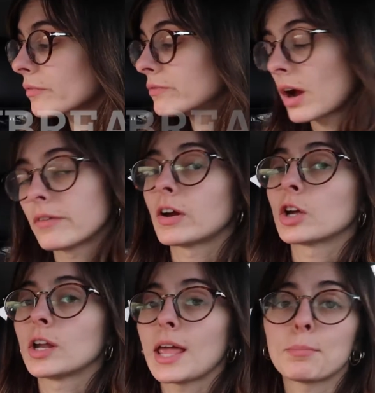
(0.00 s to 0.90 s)
very, very
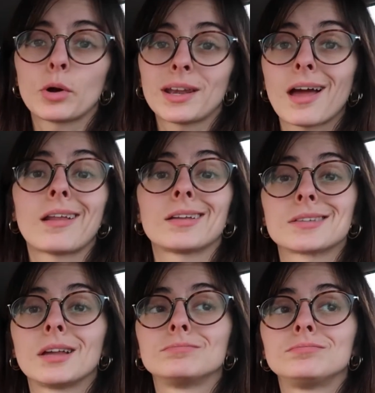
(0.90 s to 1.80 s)
good, 8.9 out of
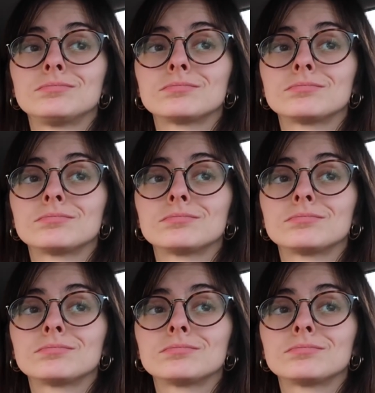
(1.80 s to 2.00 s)
10.